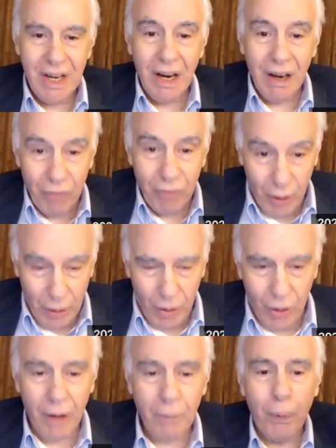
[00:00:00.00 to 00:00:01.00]
of the
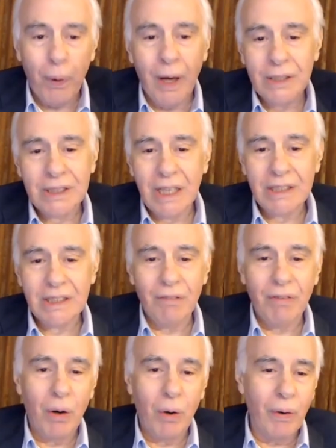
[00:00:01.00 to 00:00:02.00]
long process of
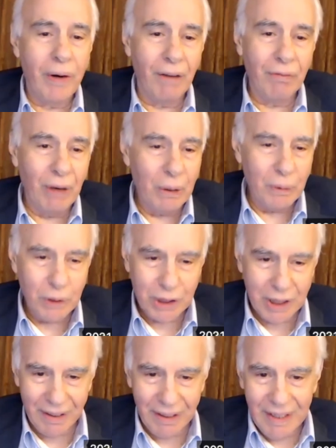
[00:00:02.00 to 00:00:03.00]
our own
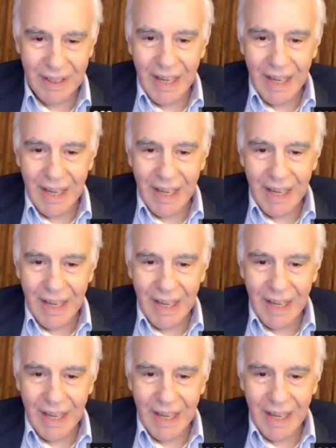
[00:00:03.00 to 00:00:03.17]
evolution